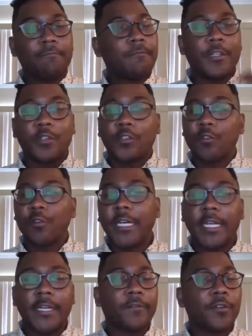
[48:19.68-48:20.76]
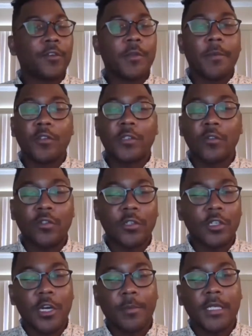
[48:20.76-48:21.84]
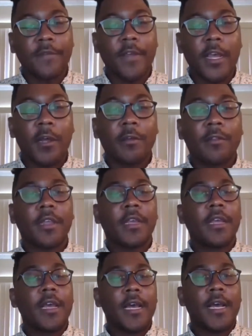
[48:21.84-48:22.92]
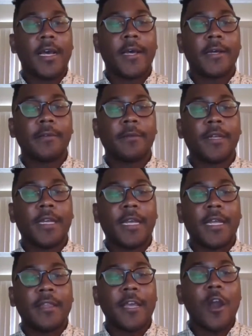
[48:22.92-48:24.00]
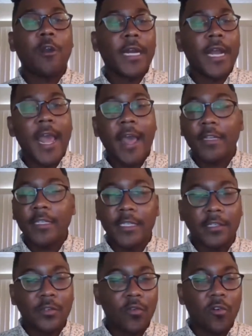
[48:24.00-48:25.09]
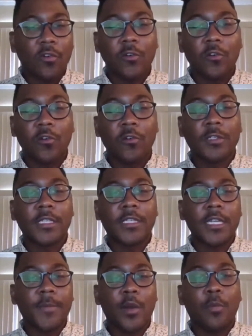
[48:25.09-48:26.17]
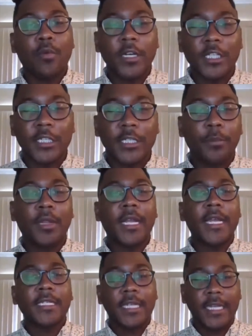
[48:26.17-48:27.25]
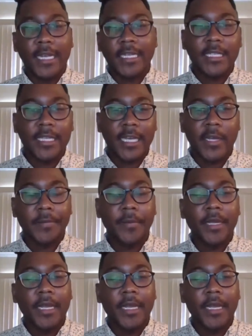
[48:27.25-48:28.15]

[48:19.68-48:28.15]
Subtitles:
they're screening for the most social determinants of health. They already have this historical systemic oppression placed against them.